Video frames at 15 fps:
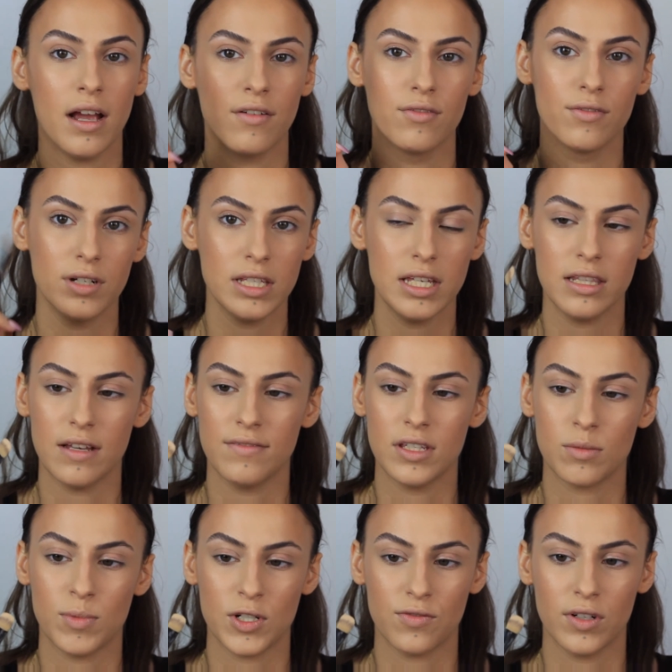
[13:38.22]
I really love
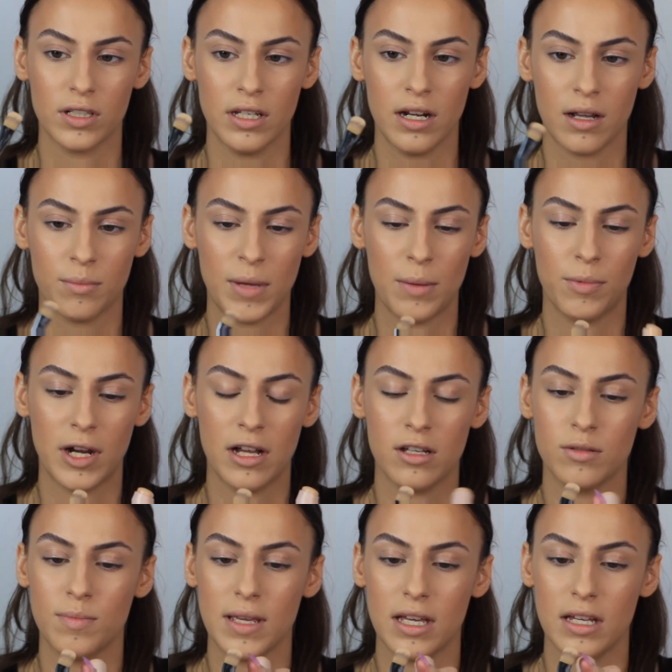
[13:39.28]
this brush for cleaning out my
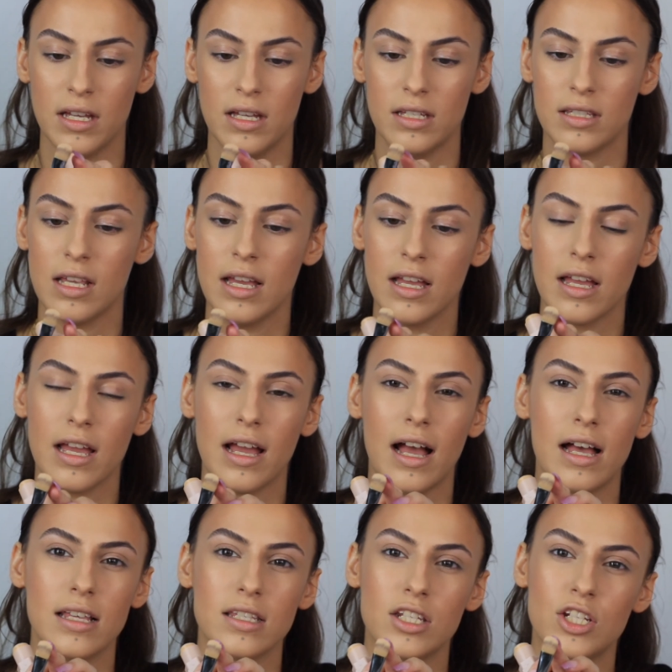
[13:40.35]
brows because it
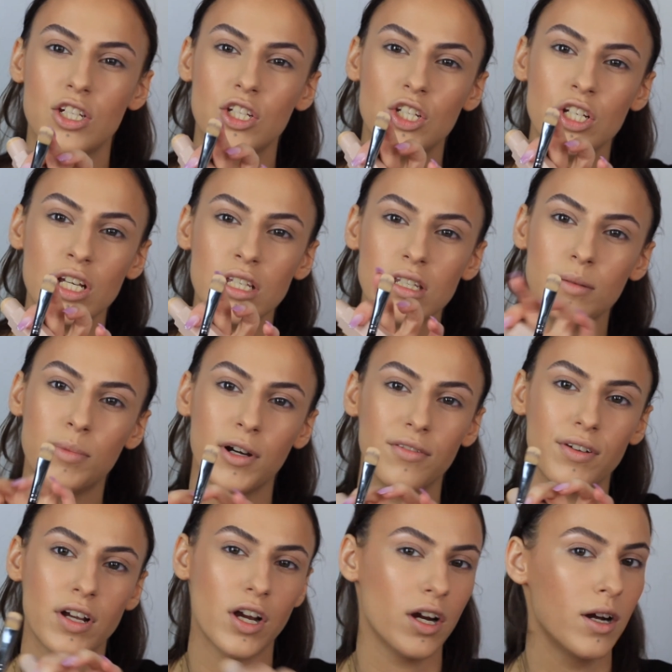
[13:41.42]
has just a
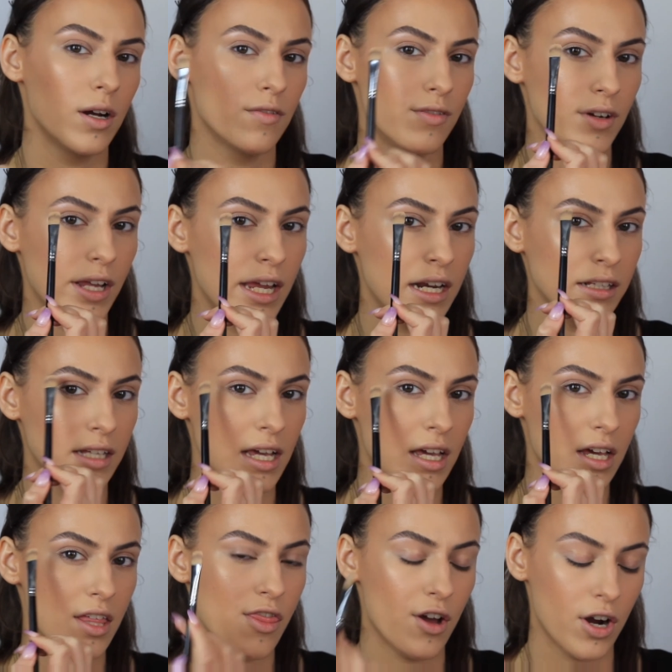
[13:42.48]
perfect curve for getting
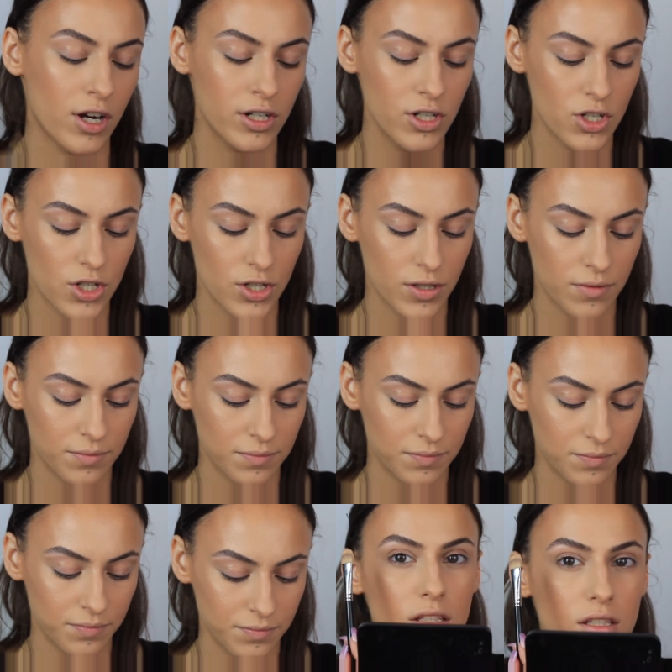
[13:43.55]
like the arch.
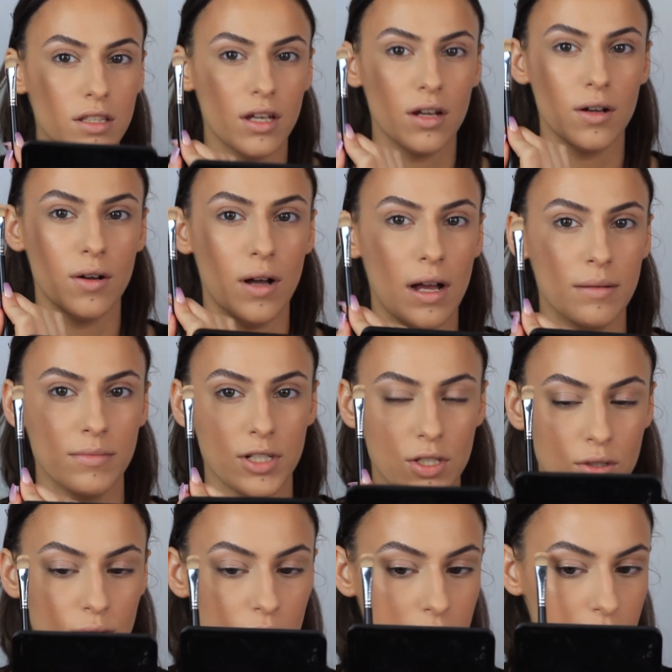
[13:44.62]
So I'm
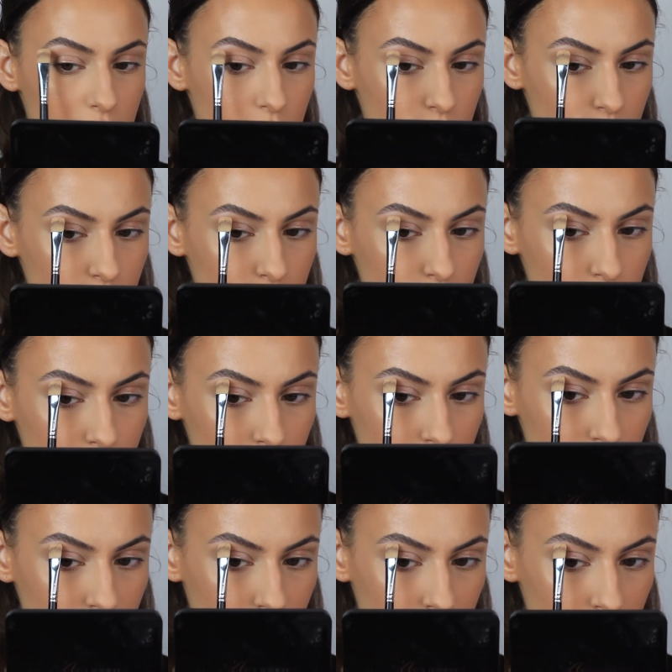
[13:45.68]
just going to
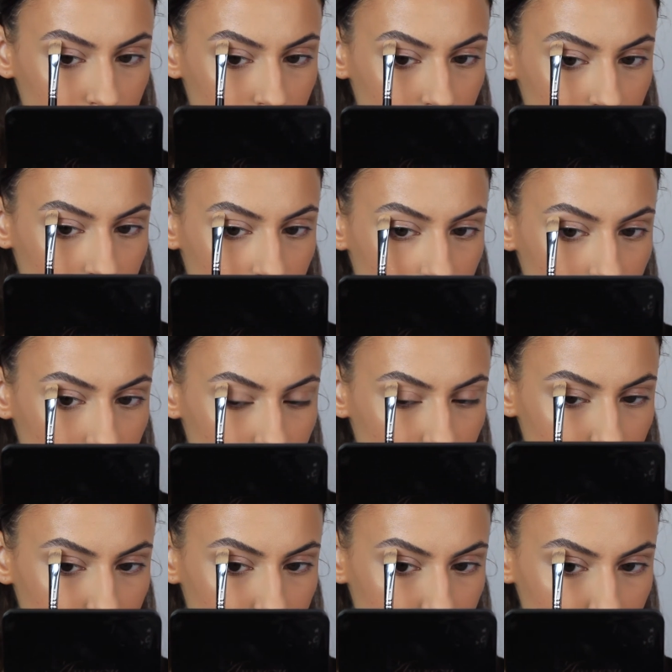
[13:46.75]

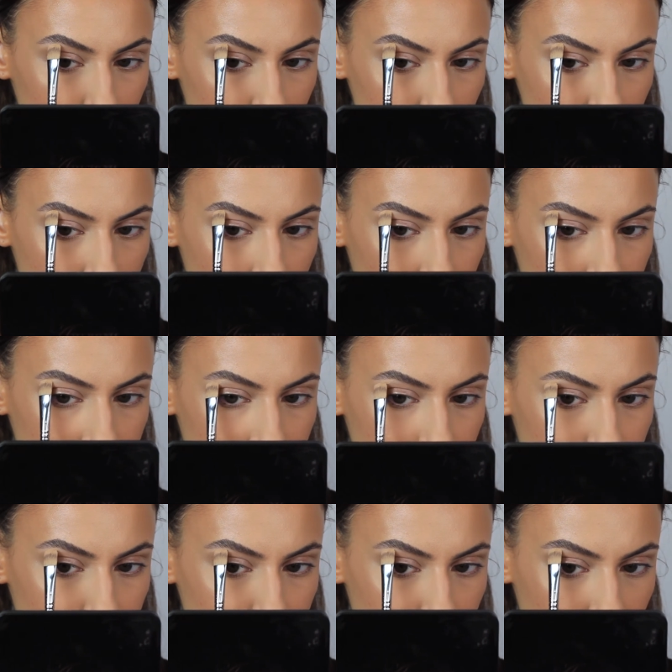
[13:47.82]
clean it up and
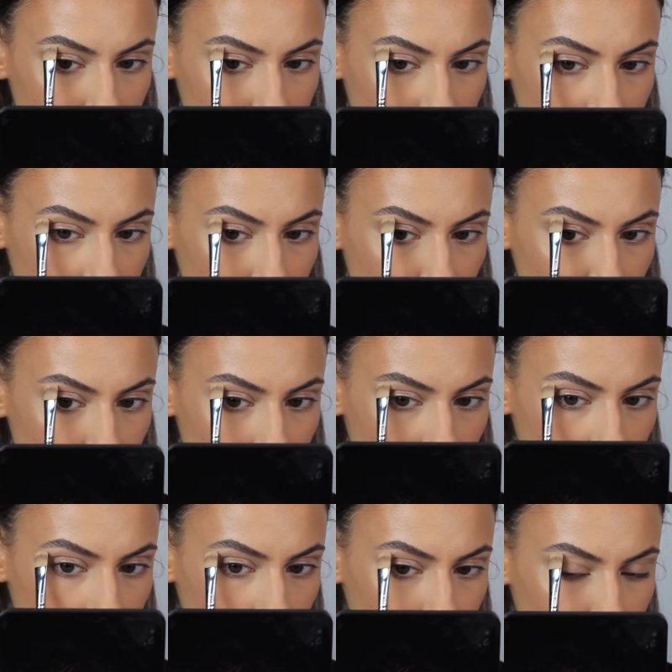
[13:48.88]
define it a
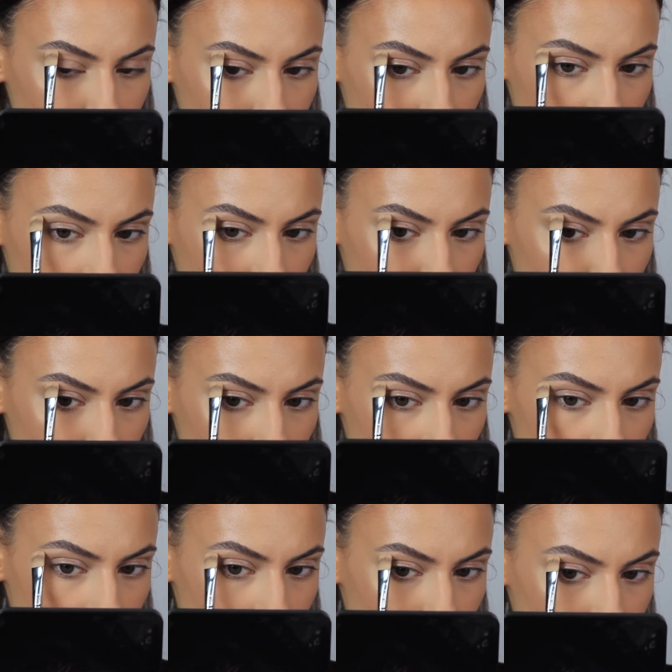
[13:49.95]
lot more with this
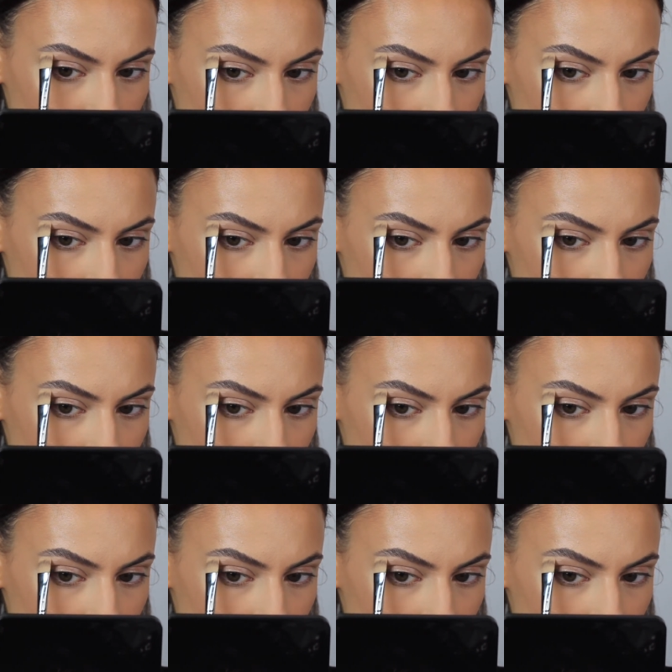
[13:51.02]
concealer.